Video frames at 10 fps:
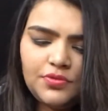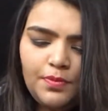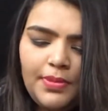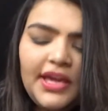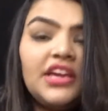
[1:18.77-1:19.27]

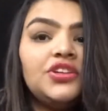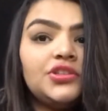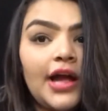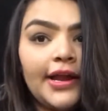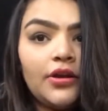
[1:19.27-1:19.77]
beige
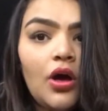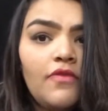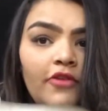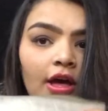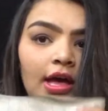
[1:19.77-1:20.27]
kind of,
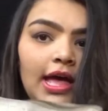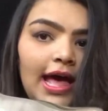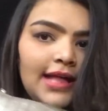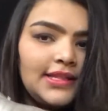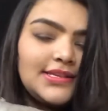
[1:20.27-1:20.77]

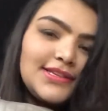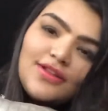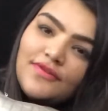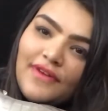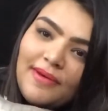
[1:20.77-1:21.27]
and this is how
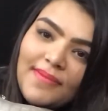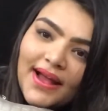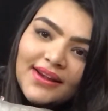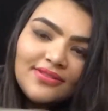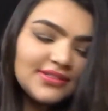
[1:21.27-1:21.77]
the fab
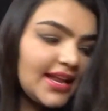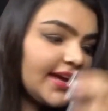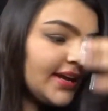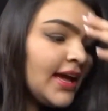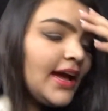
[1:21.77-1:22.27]
bag looks like.